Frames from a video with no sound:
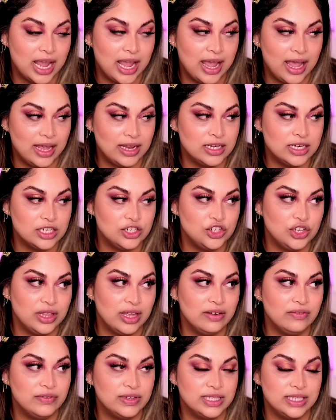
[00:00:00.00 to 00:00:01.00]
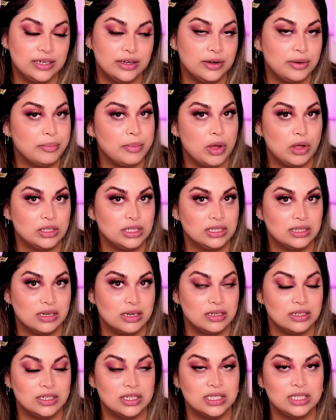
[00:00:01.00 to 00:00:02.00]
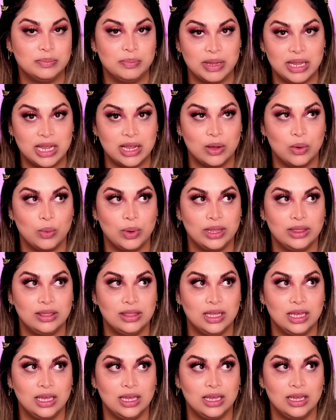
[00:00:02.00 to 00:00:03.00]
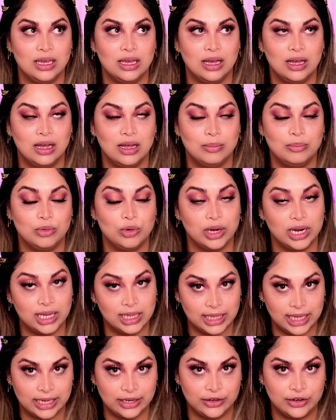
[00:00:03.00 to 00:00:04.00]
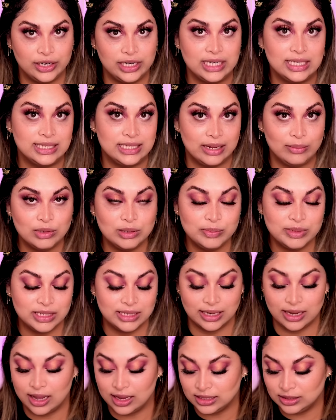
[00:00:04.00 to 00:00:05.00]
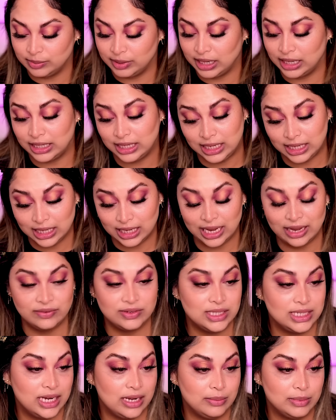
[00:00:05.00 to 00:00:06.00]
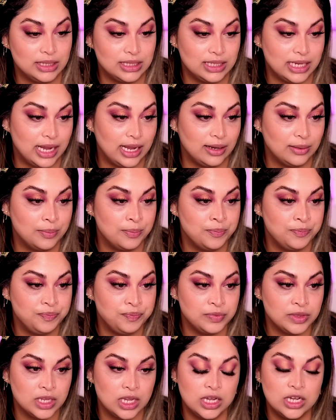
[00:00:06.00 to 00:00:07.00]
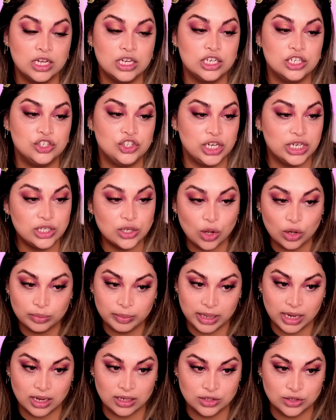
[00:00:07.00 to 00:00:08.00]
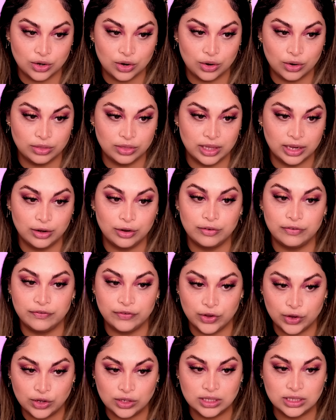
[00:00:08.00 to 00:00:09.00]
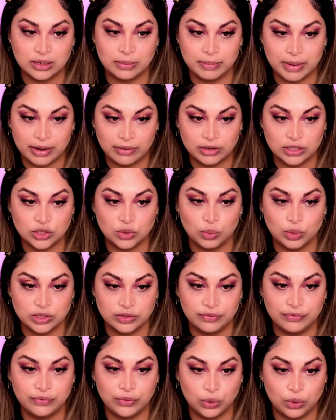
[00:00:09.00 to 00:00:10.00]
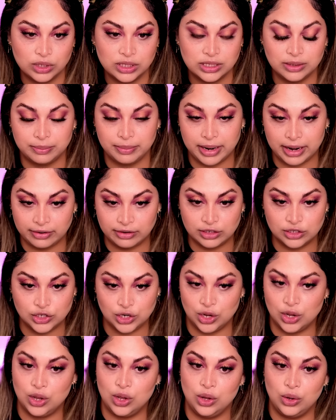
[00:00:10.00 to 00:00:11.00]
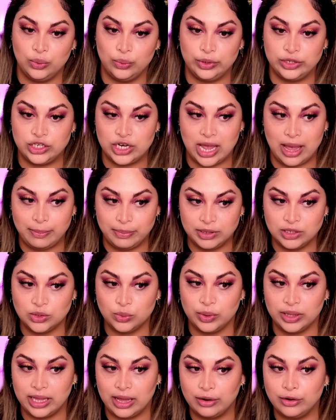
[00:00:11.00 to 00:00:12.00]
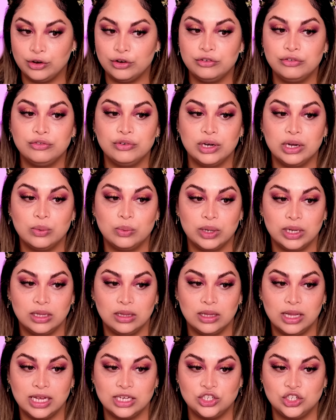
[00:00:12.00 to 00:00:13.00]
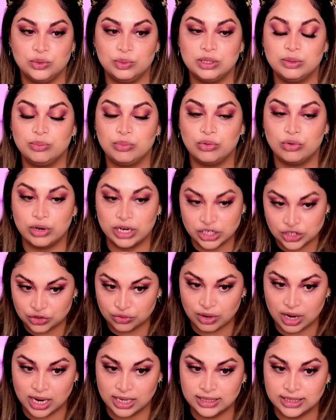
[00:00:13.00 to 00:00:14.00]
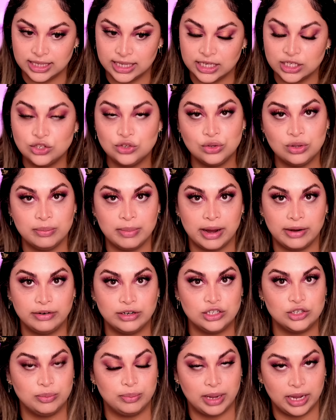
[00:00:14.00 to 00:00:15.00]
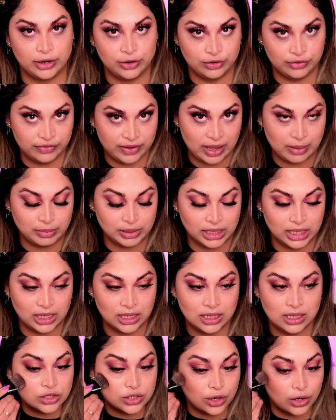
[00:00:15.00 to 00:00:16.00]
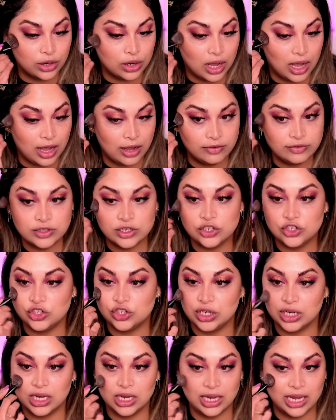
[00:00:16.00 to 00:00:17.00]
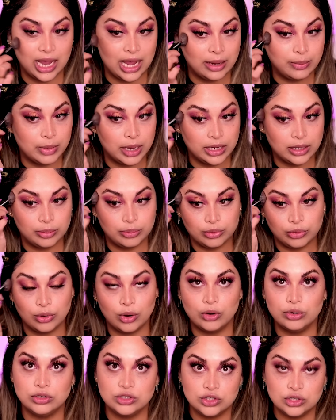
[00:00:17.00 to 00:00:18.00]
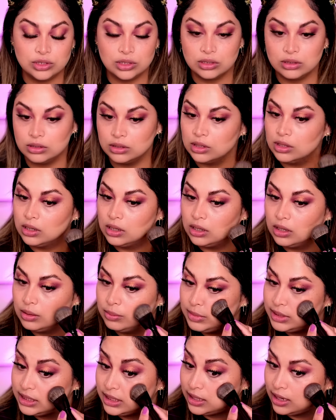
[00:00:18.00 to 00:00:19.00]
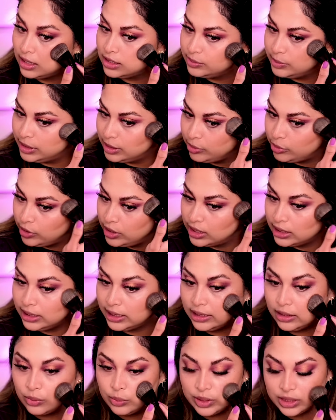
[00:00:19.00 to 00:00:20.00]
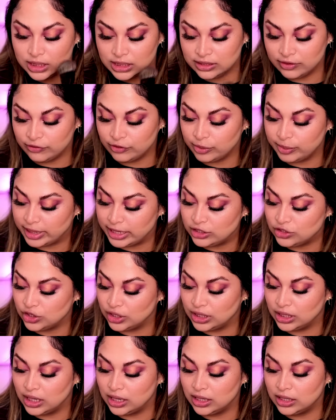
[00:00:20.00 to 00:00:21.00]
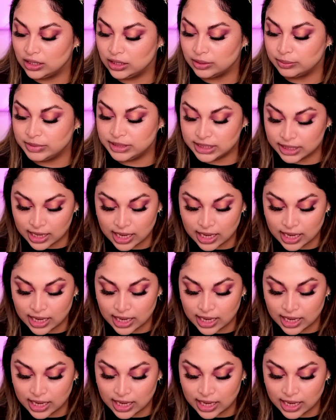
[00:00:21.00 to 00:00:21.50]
And she then visited a mosque to speak with the prayer leader, and his name was Mr. Kazmi, and he gave a statement saying, she told me under oath that her first marriage was a forced marriage, which happened without her free will as she was pressurized into the marriage by her family. So after she came and approached Mr. Kazmi, the prayer leader, with this information, Mr.